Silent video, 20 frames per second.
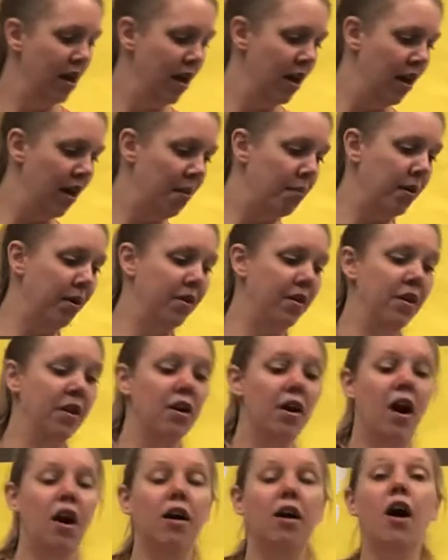But there
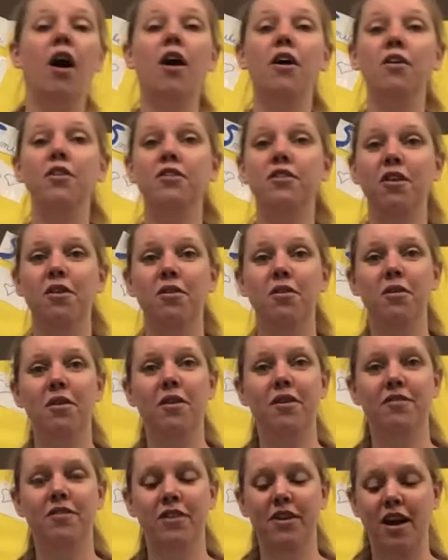are also,
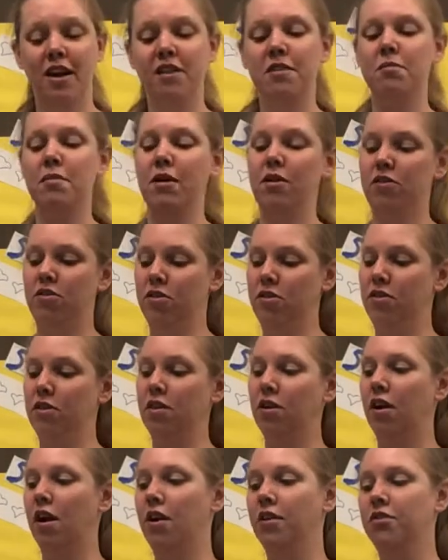forgot to mention, there
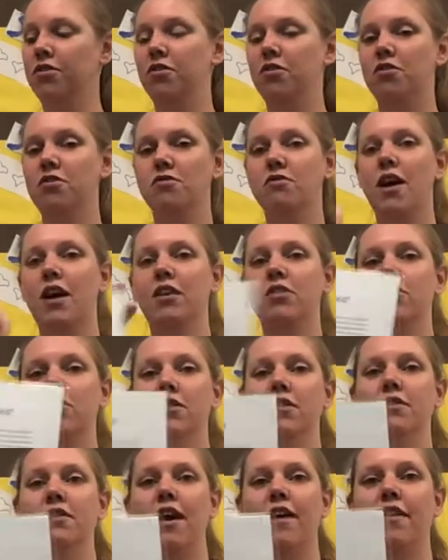are also
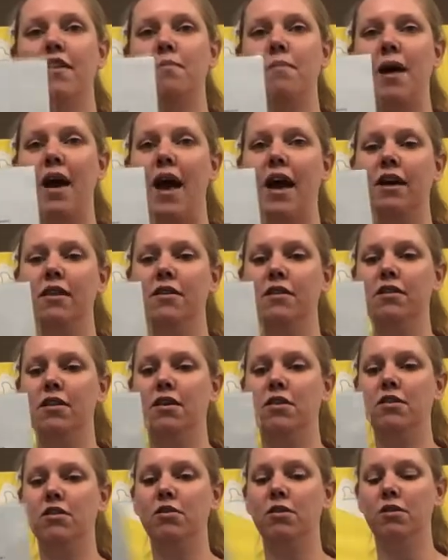directions on the back that
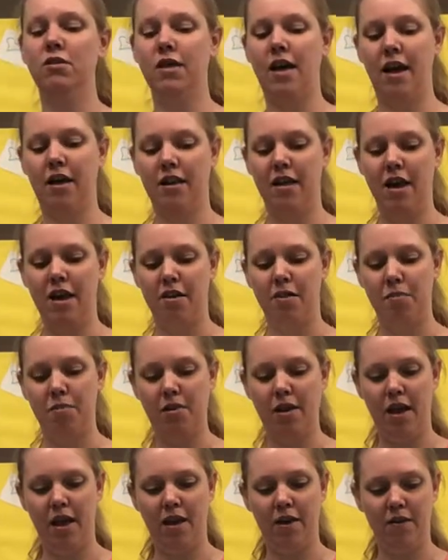tell you exactly how to
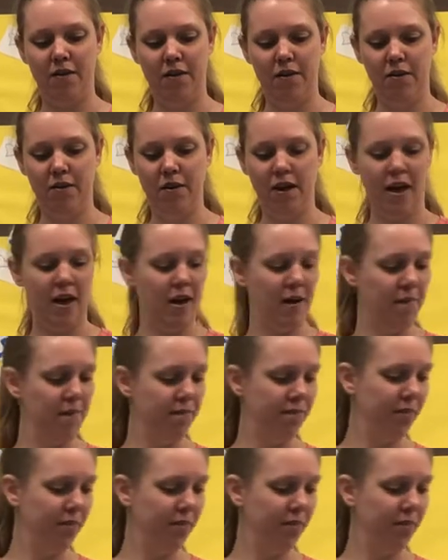play. Okay?